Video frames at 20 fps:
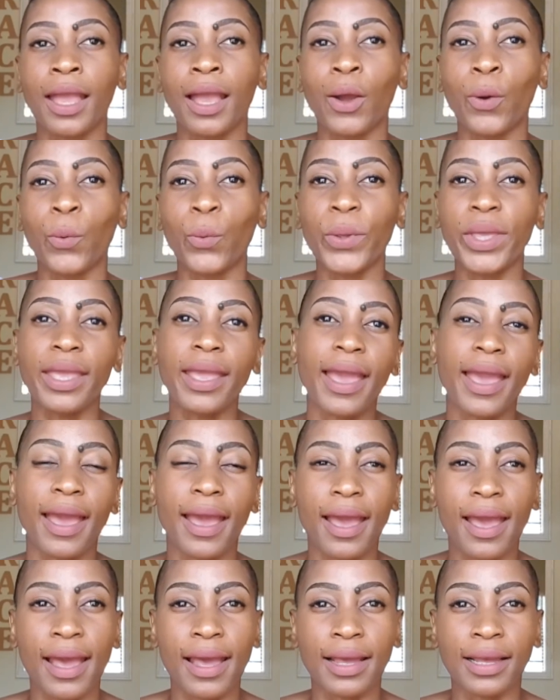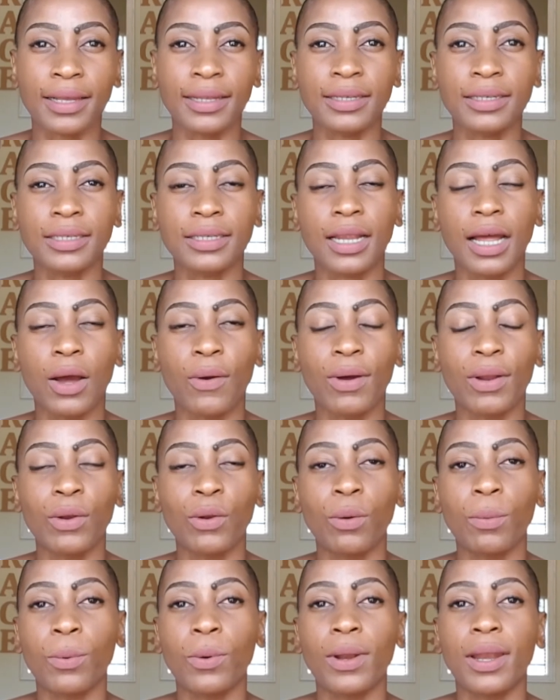we had our
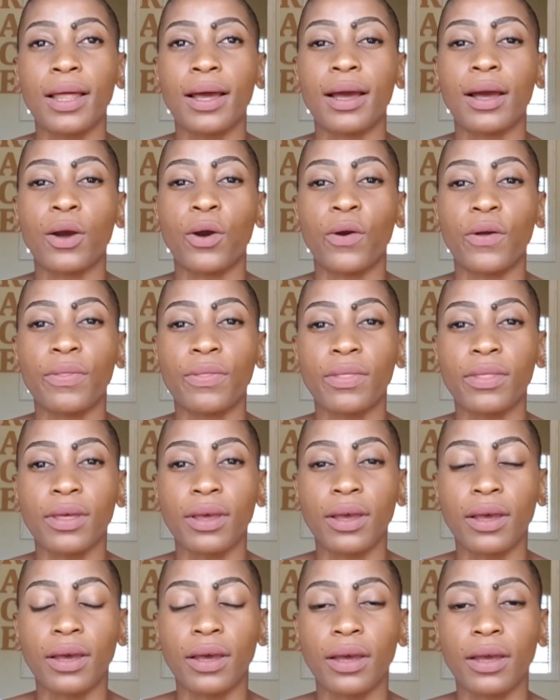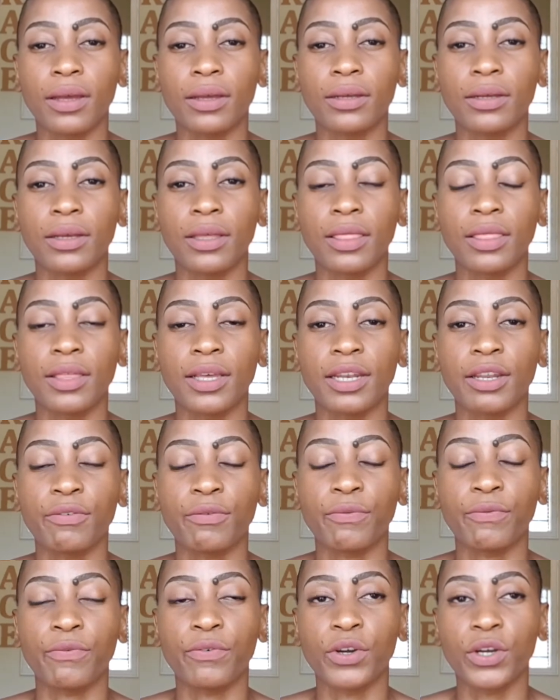Lobola on the
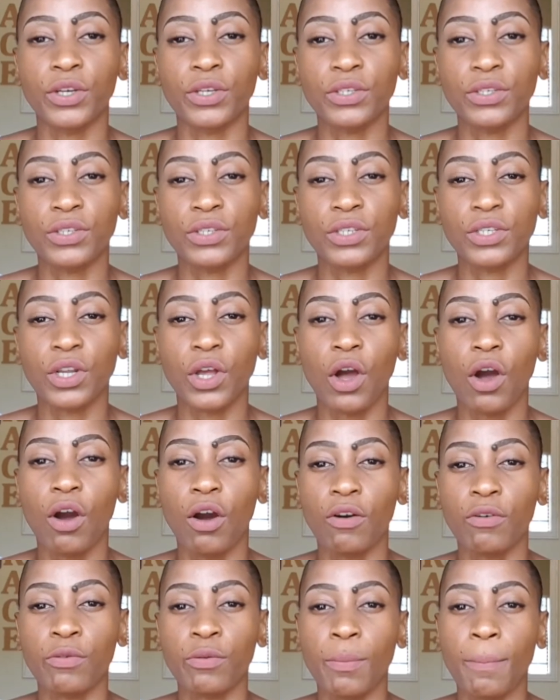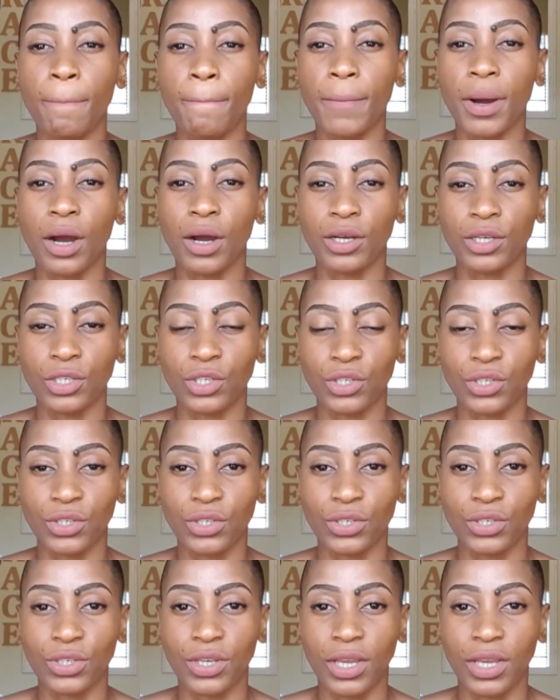31st of March,